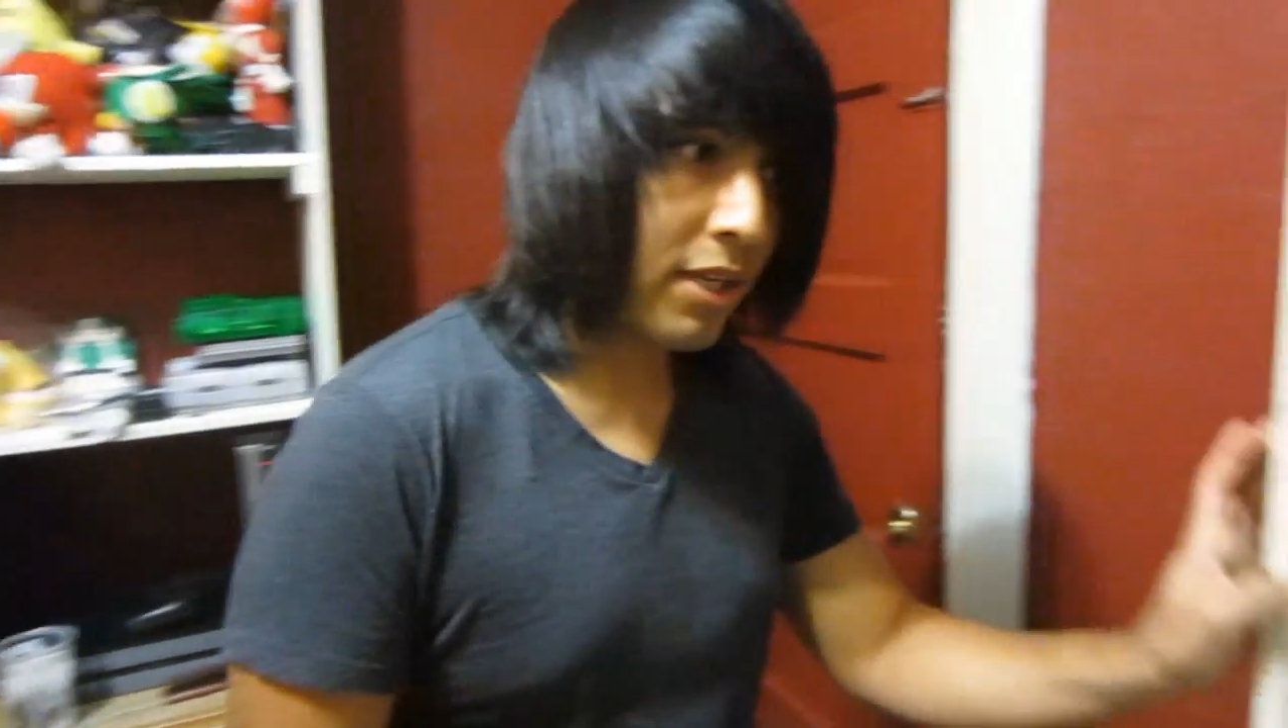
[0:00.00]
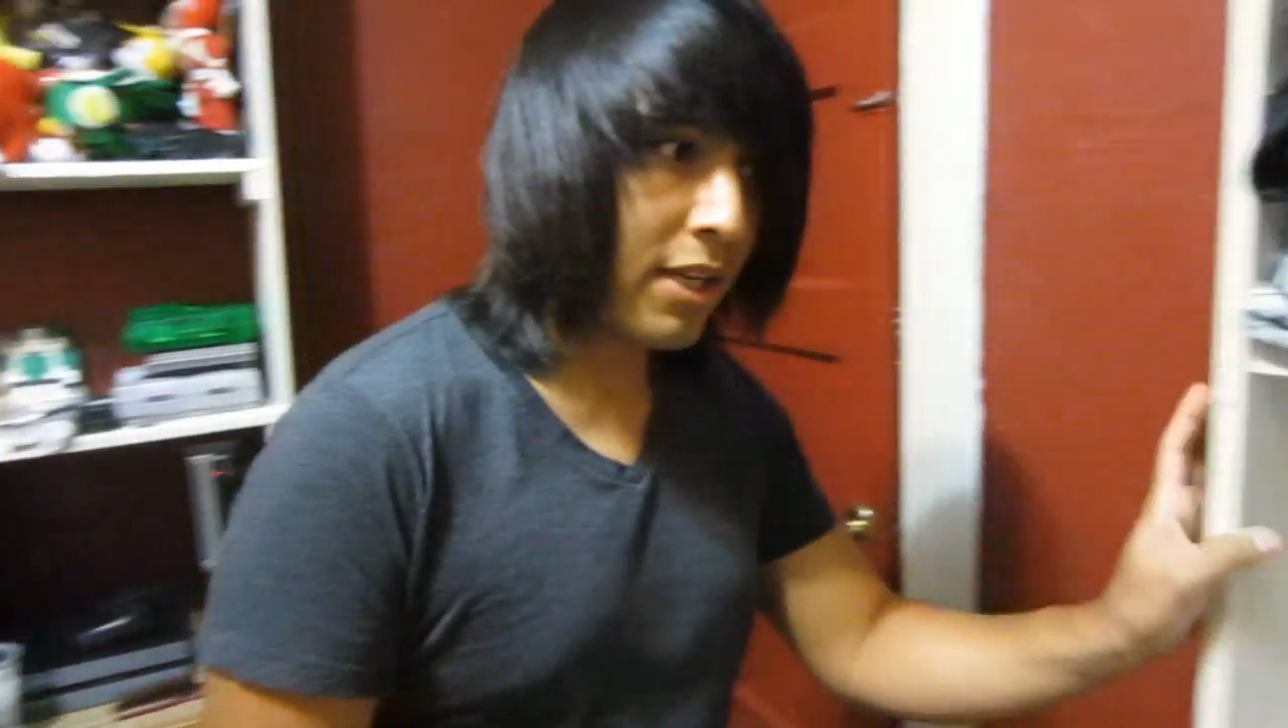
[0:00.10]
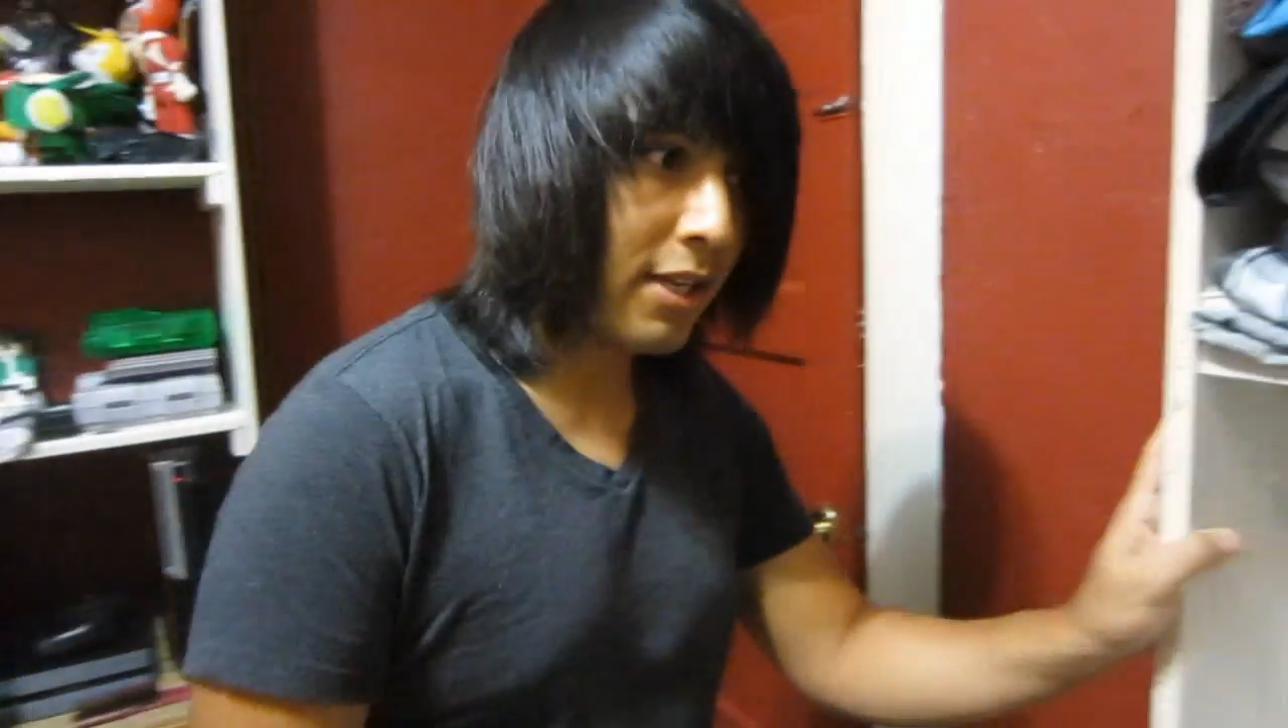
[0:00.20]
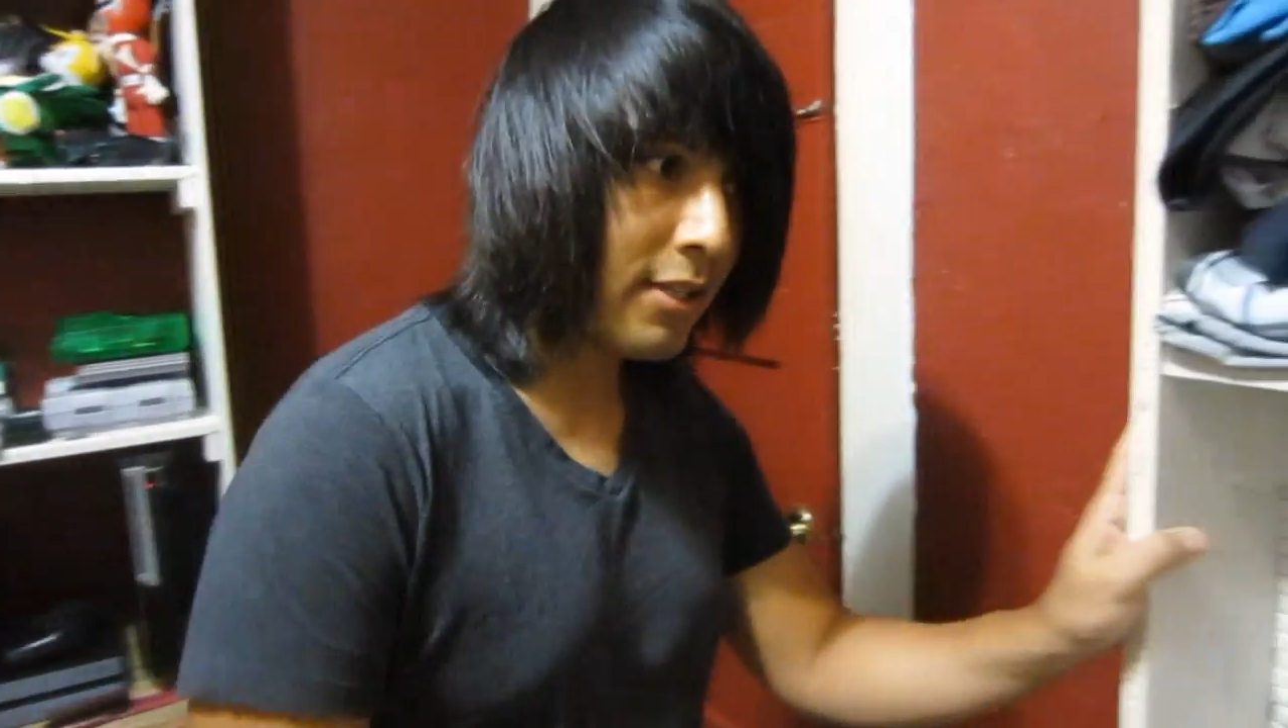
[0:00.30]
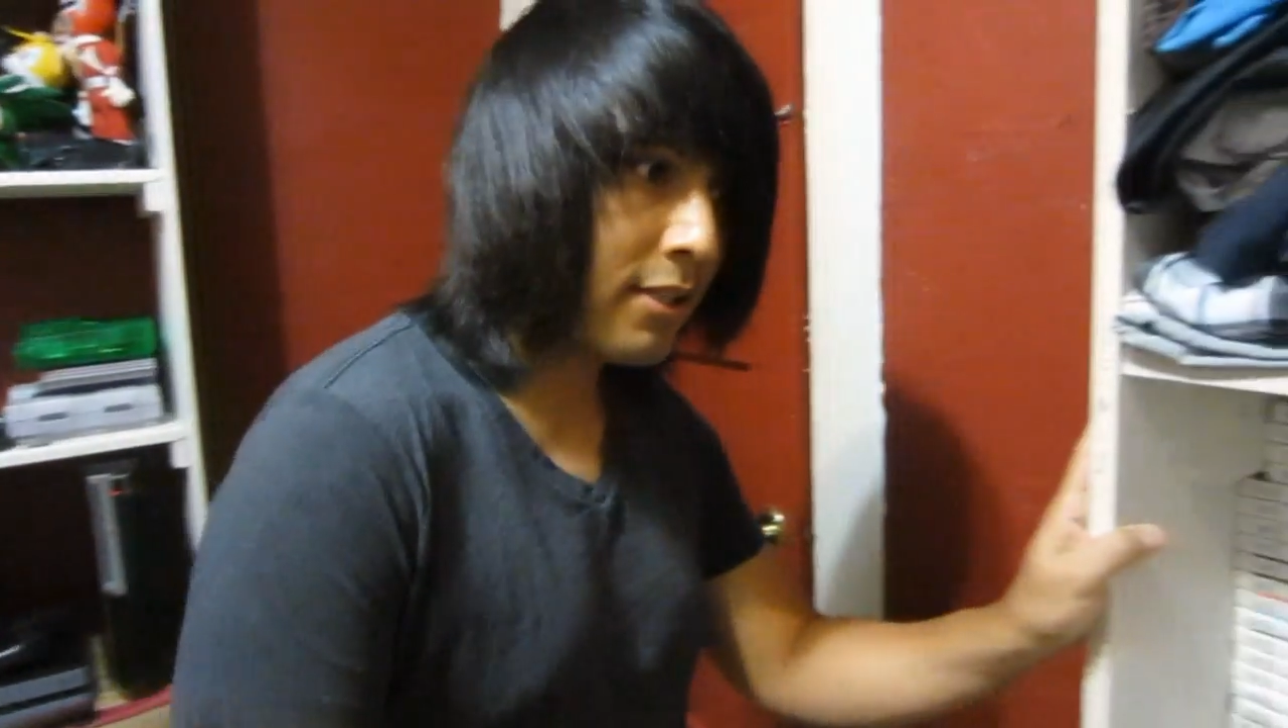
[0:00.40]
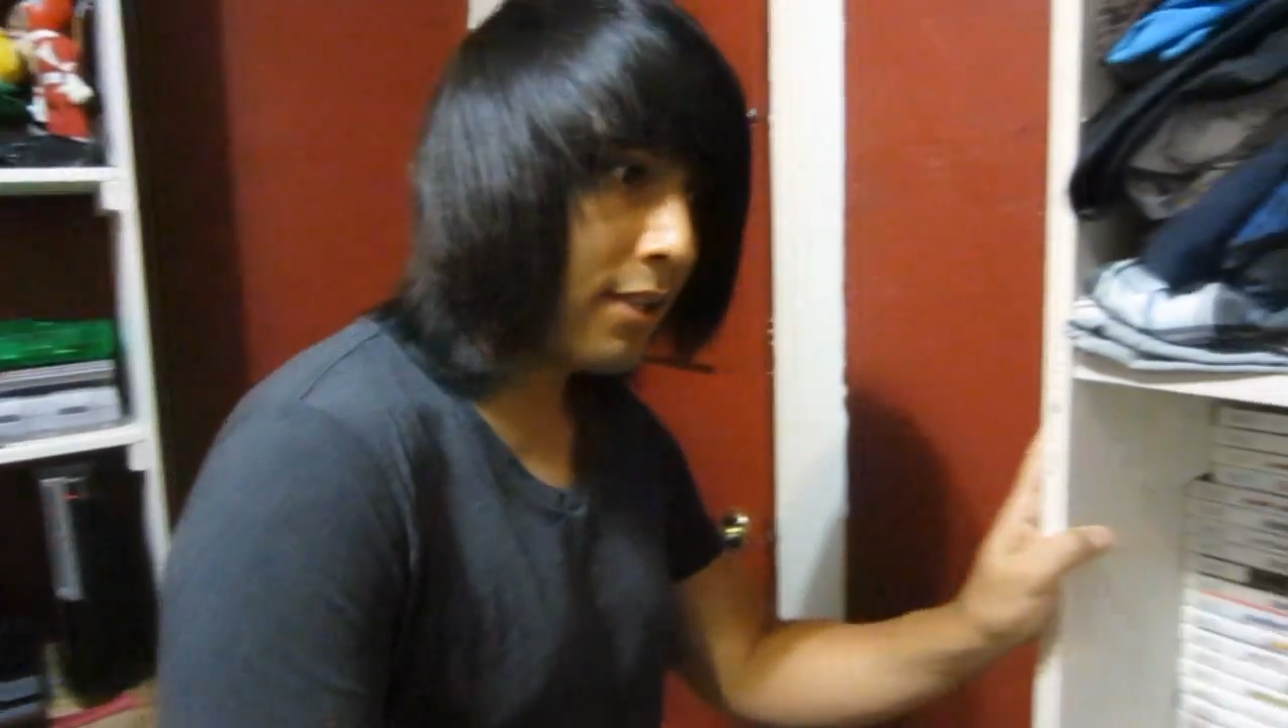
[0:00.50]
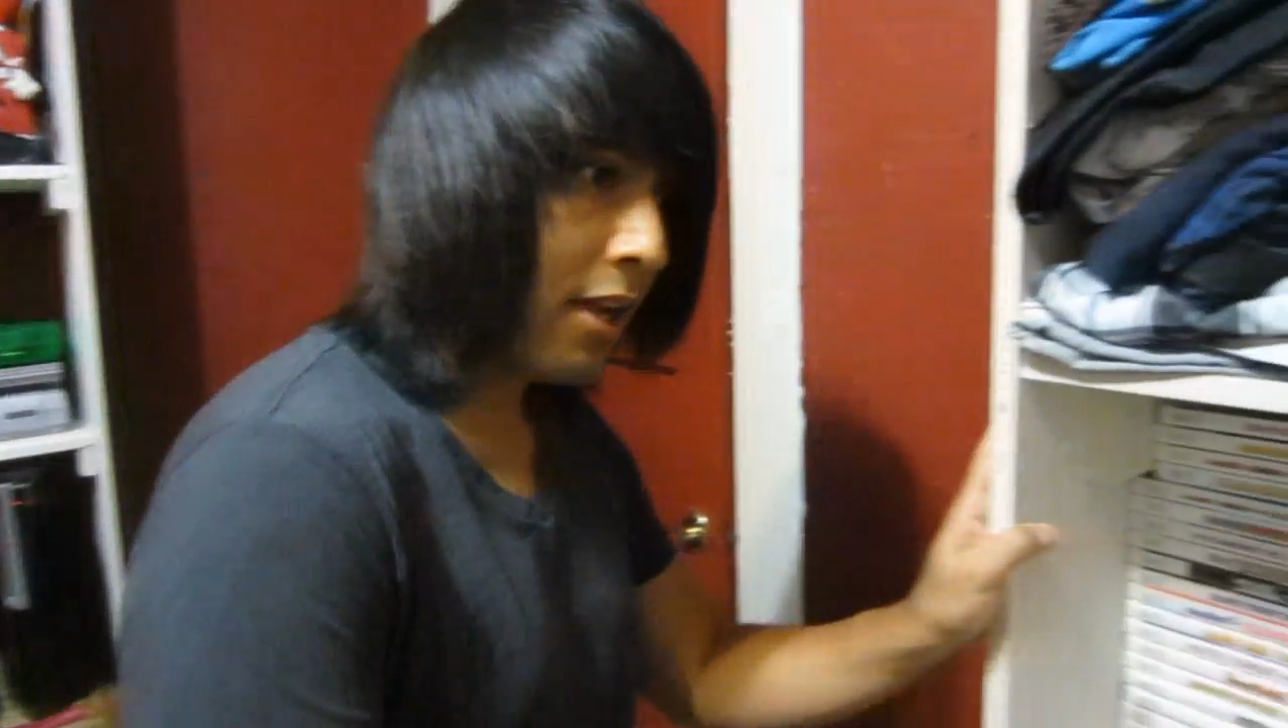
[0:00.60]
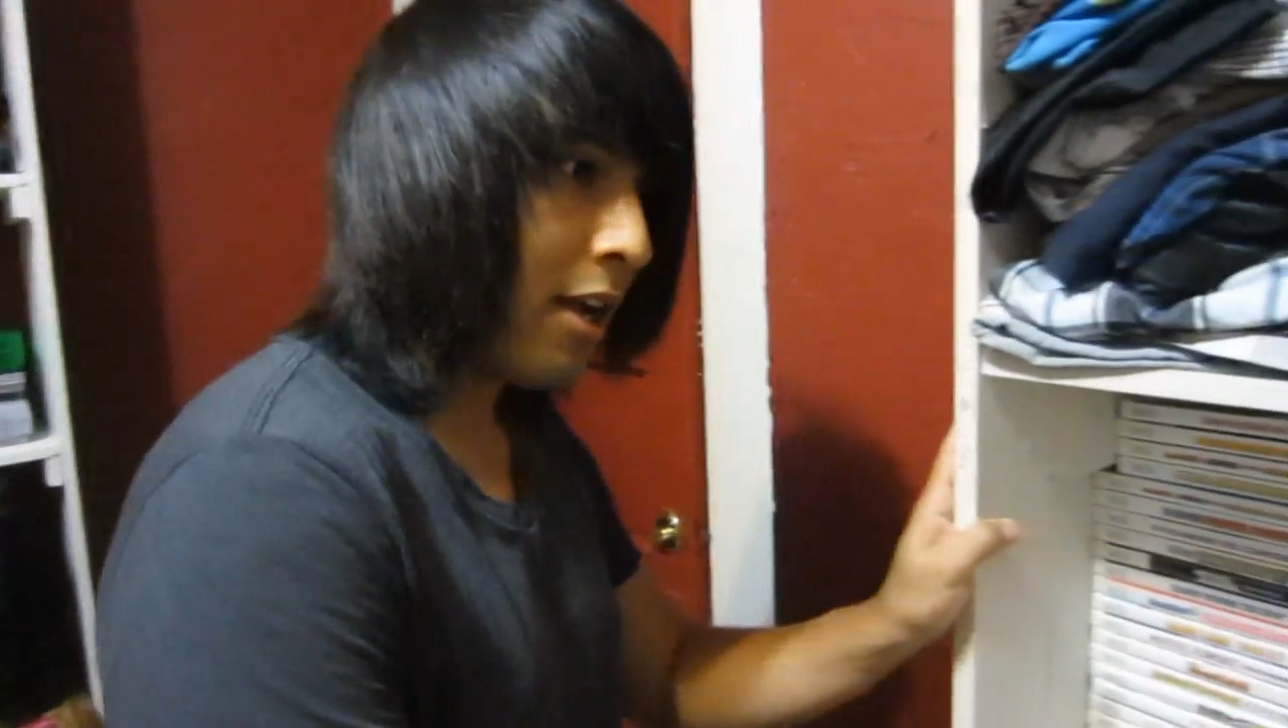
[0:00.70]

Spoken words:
kids,